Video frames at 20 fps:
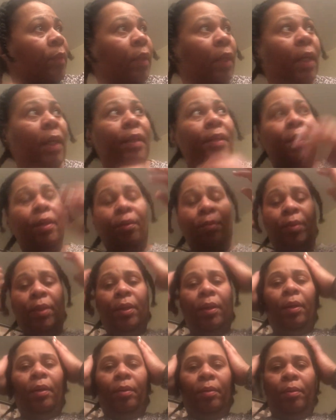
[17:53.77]
And there we
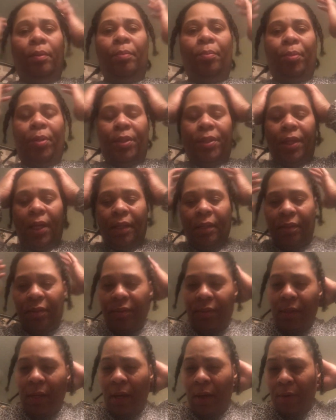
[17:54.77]
go. Protective
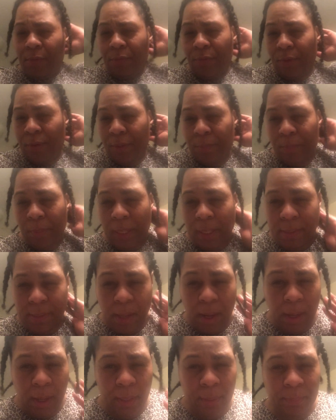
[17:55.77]
style for the
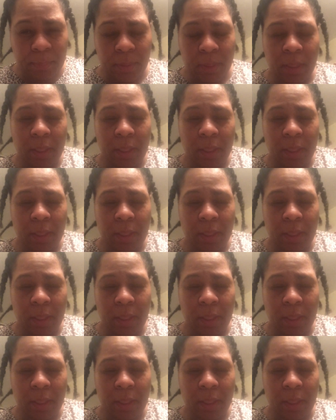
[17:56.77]
bedtime.